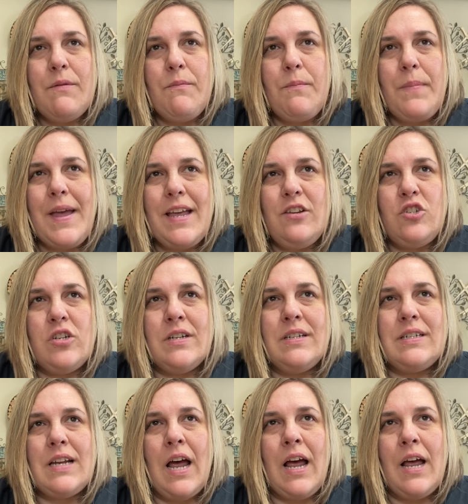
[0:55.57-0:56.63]

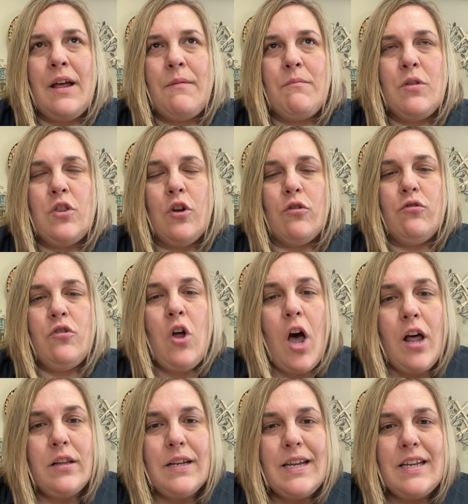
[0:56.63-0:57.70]
patient, their
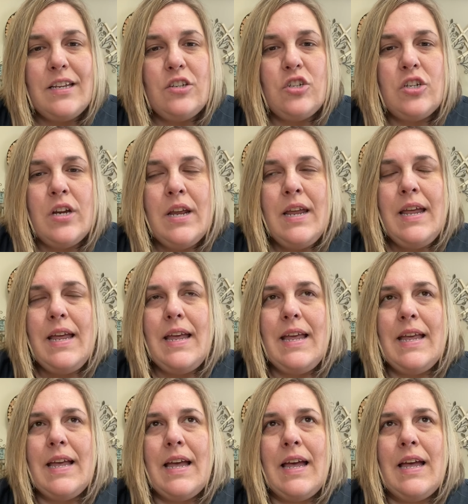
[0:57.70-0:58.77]
knowledge
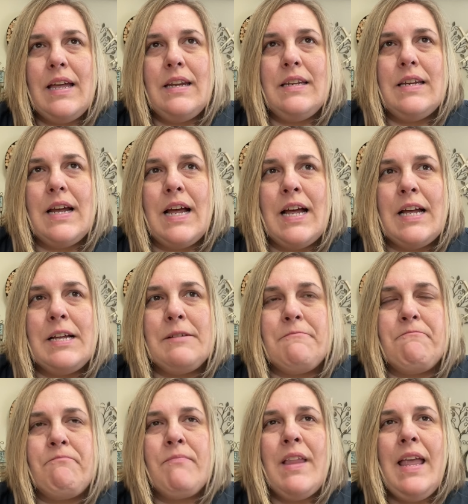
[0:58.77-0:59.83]
and
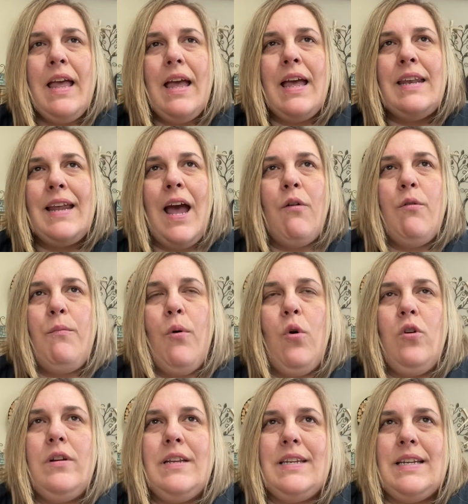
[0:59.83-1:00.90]
how
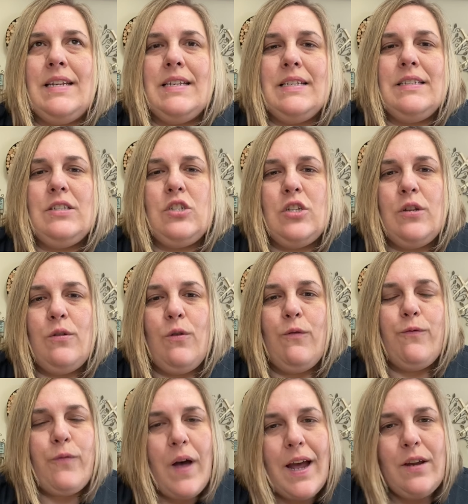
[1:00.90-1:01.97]
important it is to
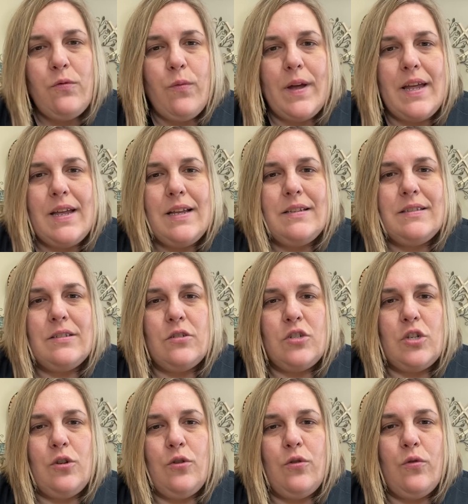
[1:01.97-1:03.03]
find ways
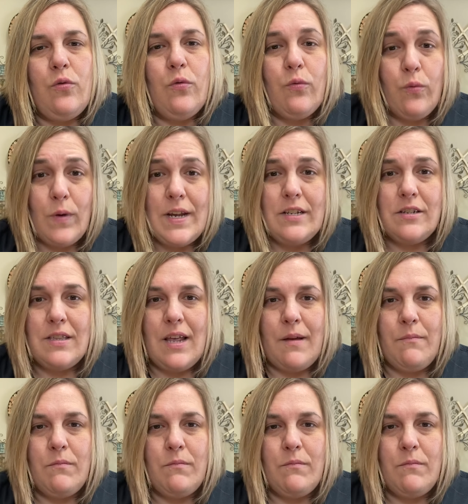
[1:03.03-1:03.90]
to reach them.